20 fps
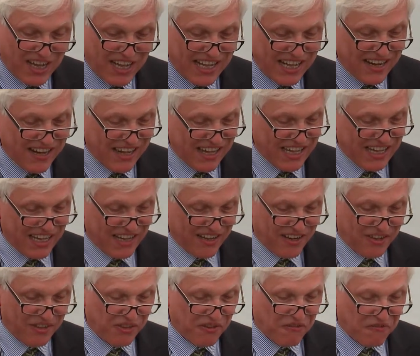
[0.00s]

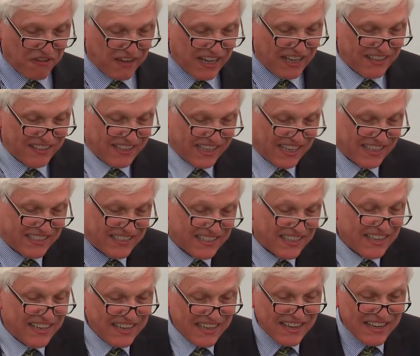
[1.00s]
clearly on the fact that
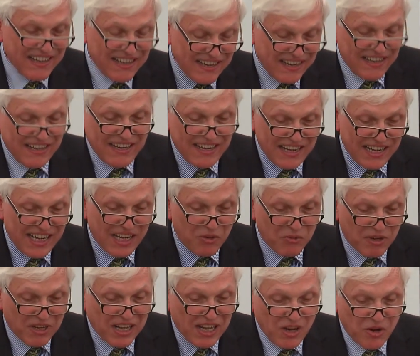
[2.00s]

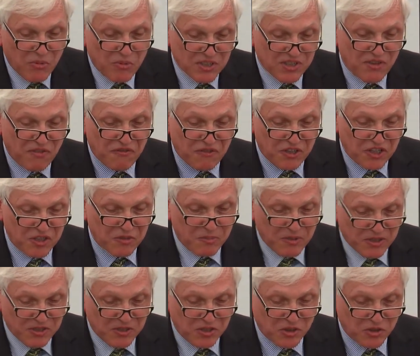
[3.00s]
Edouard Léon was the
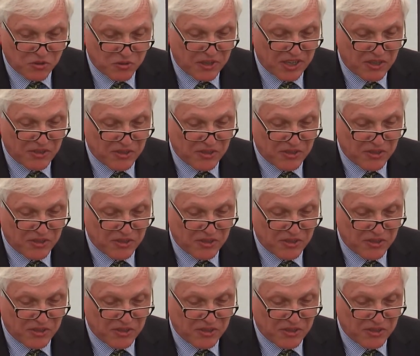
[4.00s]
first person to